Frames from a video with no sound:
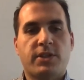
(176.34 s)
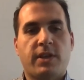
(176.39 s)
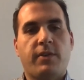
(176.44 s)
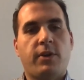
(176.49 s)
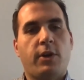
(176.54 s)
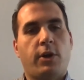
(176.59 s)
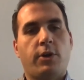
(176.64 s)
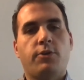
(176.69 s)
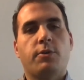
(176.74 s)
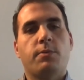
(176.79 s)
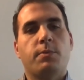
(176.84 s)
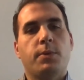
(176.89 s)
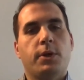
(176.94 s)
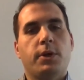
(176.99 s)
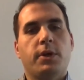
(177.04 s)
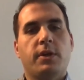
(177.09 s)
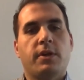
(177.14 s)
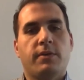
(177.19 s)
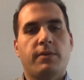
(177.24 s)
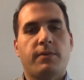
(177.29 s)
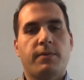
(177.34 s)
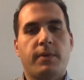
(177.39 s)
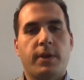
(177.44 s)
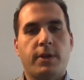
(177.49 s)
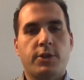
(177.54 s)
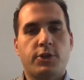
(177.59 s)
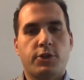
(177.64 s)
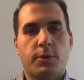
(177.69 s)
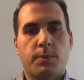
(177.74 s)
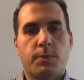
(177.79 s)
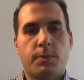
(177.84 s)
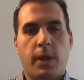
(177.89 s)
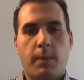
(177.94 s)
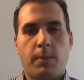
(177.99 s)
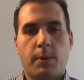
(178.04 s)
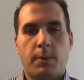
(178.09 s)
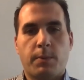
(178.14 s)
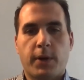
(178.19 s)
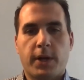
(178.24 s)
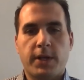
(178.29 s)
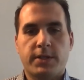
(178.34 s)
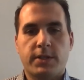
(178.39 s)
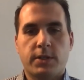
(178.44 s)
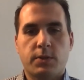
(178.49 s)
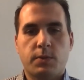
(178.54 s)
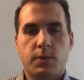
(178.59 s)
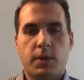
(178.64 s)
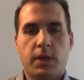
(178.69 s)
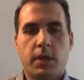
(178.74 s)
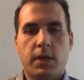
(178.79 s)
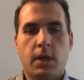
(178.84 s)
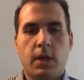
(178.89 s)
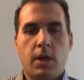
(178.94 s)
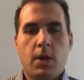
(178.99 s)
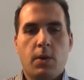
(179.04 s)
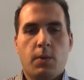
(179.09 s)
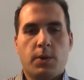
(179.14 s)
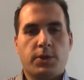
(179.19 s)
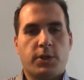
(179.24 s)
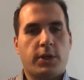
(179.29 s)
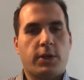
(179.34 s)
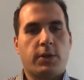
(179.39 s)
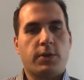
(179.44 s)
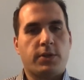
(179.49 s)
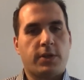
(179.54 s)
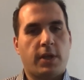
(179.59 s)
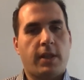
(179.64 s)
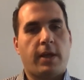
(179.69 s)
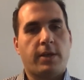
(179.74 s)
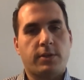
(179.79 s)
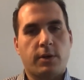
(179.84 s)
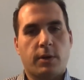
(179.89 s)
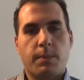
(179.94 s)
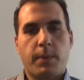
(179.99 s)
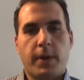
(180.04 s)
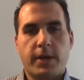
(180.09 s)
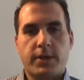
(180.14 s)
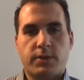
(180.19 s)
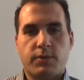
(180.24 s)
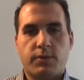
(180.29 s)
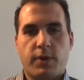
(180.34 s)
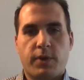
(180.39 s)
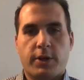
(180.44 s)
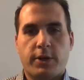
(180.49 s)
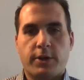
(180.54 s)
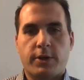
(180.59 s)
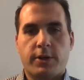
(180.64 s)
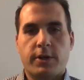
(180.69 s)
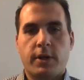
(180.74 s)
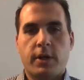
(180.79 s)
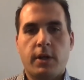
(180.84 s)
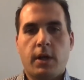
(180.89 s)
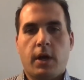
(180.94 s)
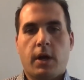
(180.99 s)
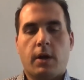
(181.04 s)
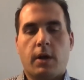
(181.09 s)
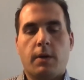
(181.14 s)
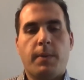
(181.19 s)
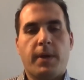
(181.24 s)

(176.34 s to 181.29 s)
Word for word: seven hundred million dollars of insured paper priced this week, which, like you said, that's our best record, our